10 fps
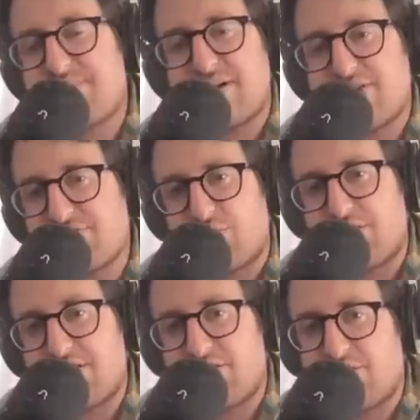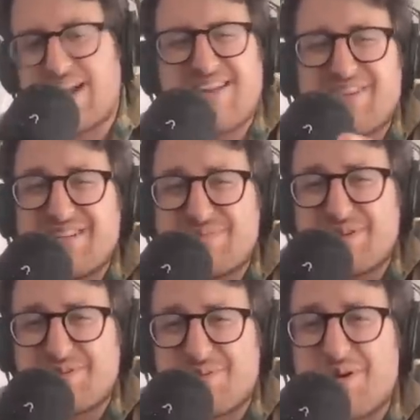conspiratorial, or not even
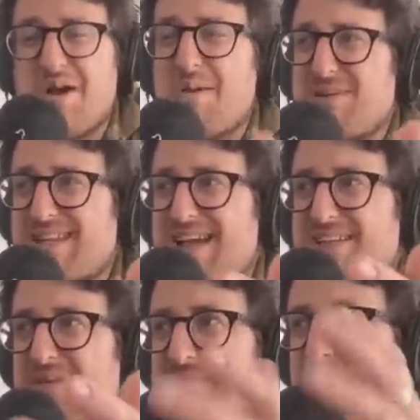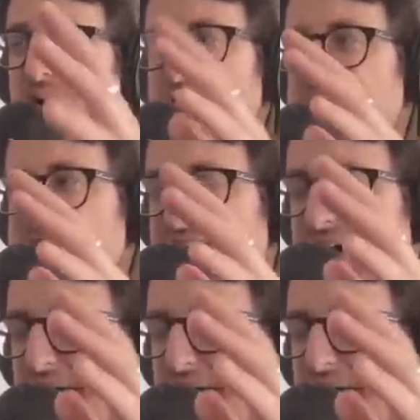conspiratorial, but like the most